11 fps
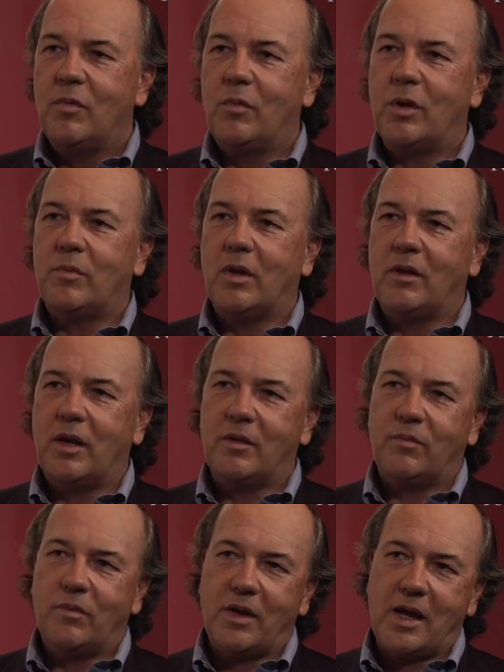But what a lot
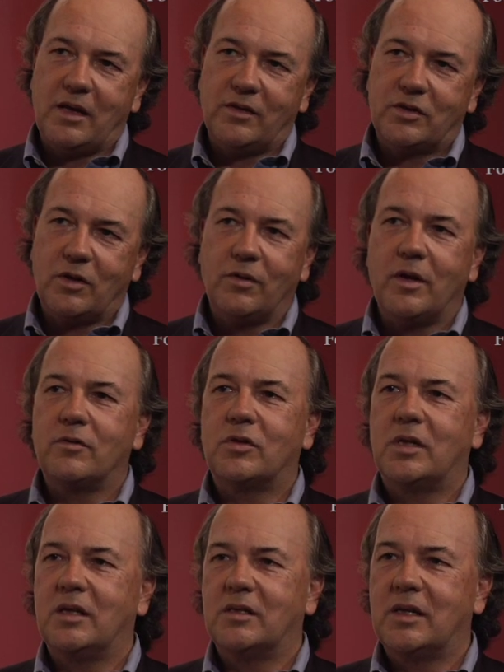of analysts don't
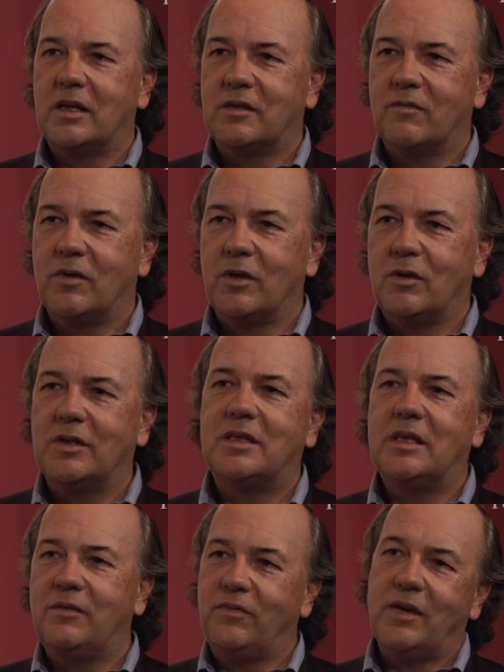understand is that it's a very good
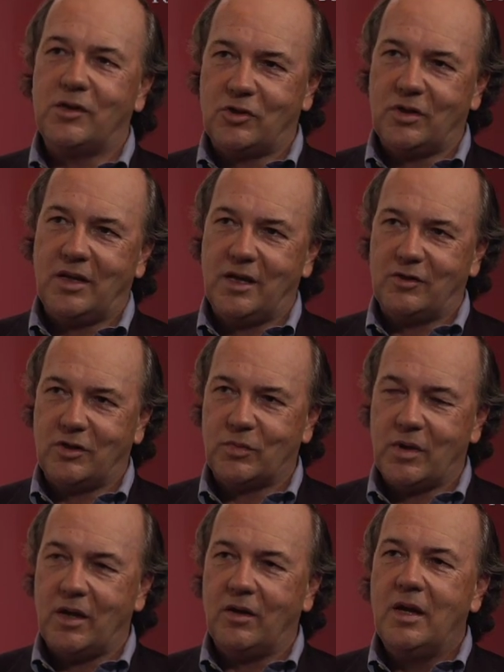deflation hedge as
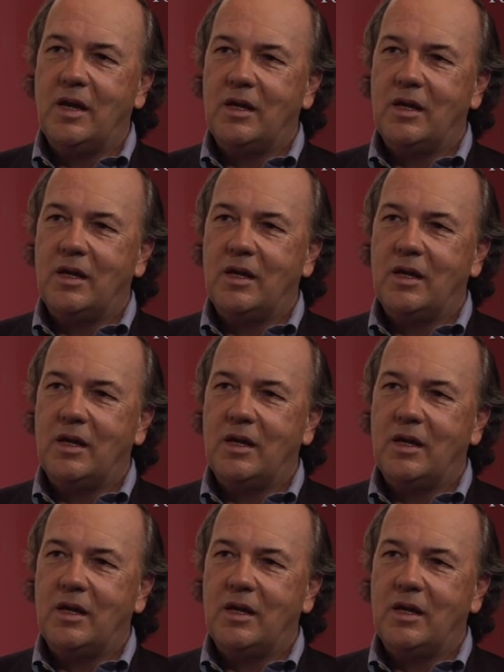well.